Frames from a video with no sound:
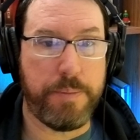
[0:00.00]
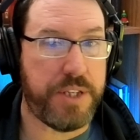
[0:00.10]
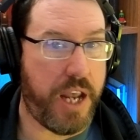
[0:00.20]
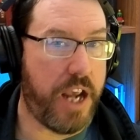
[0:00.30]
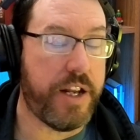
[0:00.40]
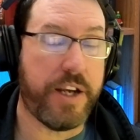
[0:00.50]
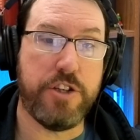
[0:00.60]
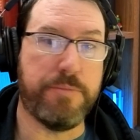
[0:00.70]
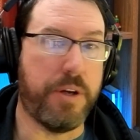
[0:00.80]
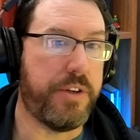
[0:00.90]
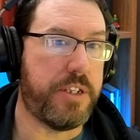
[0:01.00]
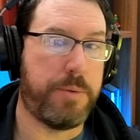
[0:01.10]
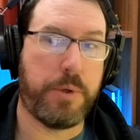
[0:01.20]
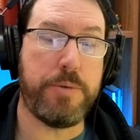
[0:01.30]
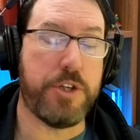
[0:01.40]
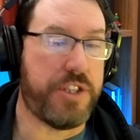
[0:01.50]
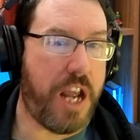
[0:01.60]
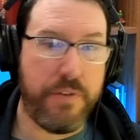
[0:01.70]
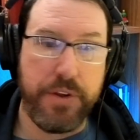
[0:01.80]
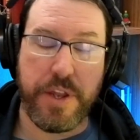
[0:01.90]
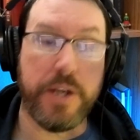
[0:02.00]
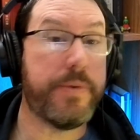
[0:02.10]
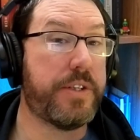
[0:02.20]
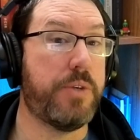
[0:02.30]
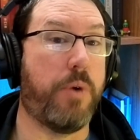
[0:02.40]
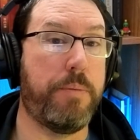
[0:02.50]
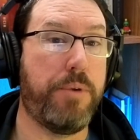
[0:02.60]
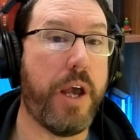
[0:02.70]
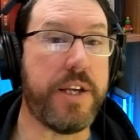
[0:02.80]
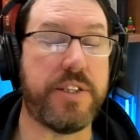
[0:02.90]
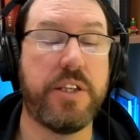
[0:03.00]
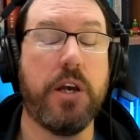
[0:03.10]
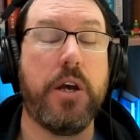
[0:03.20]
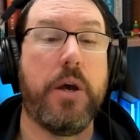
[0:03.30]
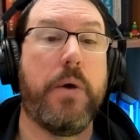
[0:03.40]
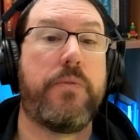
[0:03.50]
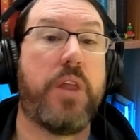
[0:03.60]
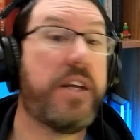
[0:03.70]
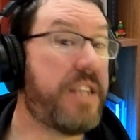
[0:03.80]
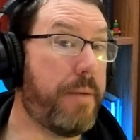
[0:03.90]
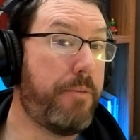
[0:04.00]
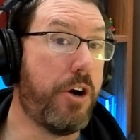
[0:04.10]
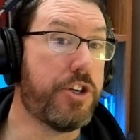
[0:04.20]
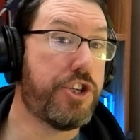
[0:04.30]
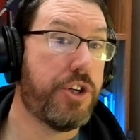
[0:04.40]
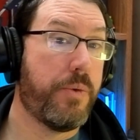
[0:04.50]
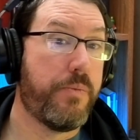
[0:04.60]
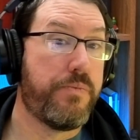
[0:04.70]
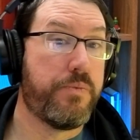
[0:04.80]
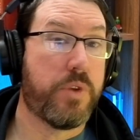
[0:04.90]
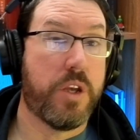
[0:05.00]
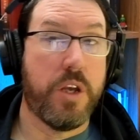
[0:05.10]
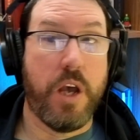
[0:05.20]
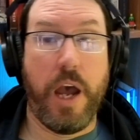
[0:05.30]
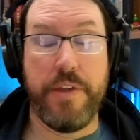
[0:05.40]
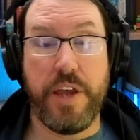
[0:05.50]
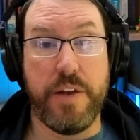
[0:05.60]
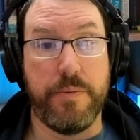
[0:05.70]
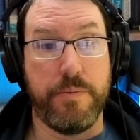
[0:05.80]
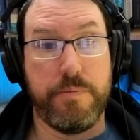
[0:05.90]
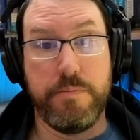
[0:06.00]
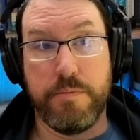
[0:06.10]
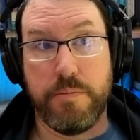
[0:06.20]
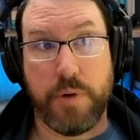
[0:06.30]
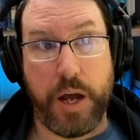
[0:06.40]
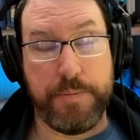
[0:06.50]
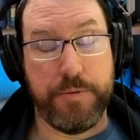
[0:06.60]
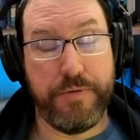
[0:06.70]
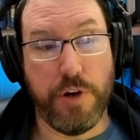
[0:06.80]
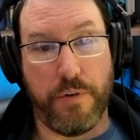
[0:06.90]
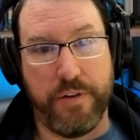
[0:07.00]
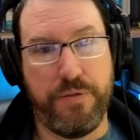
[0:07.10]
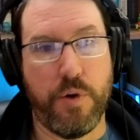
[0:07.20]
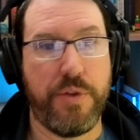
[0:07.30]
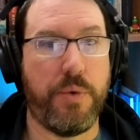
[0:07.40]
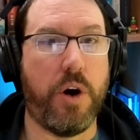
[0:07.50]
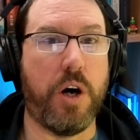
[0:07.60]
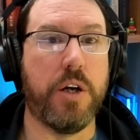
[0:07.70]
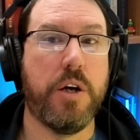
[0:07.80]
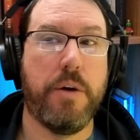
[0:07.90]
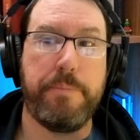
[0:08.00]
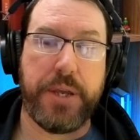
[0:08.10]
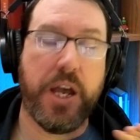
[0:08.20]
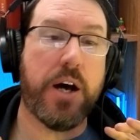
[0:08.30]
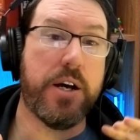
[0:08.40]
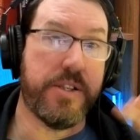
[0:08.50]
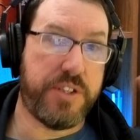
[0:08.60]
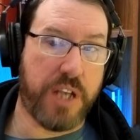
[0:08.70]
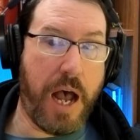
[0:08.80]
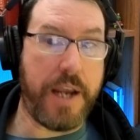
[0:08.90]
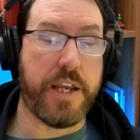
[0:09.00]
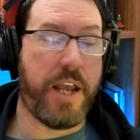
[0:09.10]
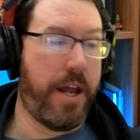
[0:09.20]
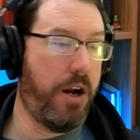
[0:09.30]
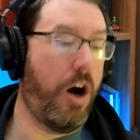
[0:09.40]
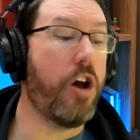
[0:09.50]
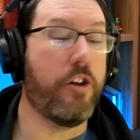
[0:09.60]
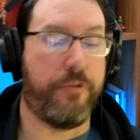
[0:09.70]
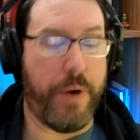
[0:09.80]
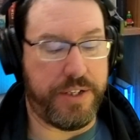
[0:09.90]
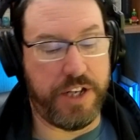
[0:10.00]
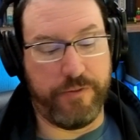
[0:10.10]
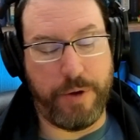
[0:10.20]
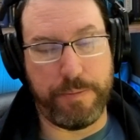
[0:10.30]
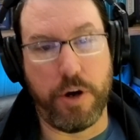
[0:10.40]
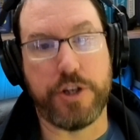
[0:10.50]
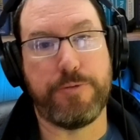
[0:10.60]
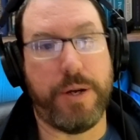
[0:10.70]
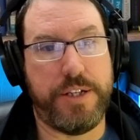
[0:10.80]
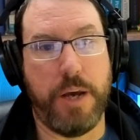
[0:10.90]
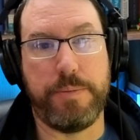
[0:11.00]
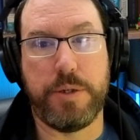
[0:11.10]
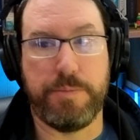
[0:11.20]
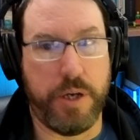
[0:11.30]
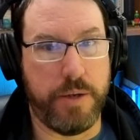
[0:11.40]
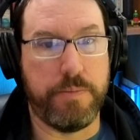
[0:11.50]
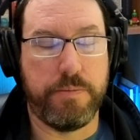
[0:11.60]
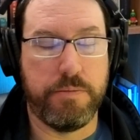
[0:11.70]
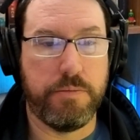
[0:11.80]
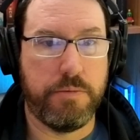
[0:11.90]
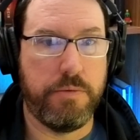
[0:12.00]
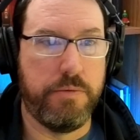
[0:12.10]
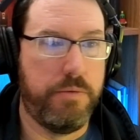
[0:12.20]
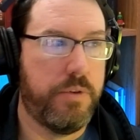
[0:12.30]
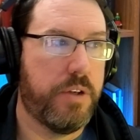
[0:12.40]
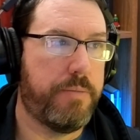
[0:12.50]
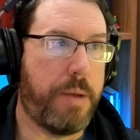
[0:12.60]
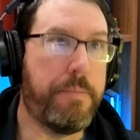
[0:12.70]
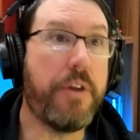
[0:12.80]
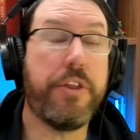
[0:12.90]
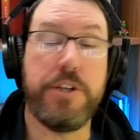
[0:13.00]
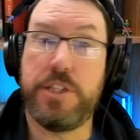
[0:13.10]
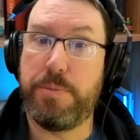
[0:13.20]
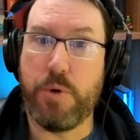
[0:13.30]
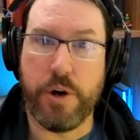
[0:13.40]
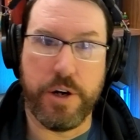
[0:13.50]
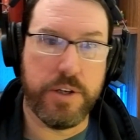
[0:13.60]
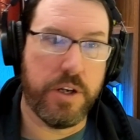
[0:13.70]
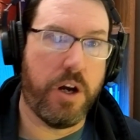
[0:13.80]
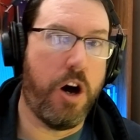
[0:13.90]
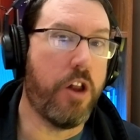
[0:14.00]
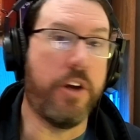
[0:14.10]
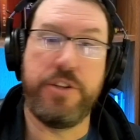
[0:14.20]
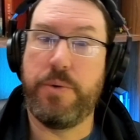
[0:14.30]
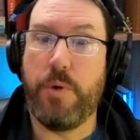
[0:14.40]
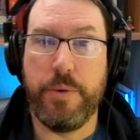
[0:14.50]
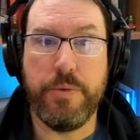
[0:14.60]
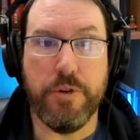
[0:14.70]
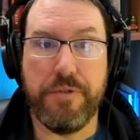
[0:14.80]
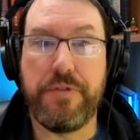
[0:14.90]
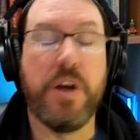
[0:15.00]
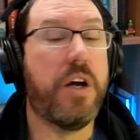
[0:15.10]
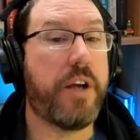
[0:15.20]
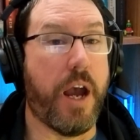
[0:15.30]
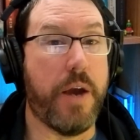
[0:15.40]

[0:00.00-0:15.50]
and I could do monthly subscriptions. Everything was in one place except merch. And then I moved over to Fourth Wall because I could get all of my stuff, my merch, my tips, my monthly support, all under one roof. Okay.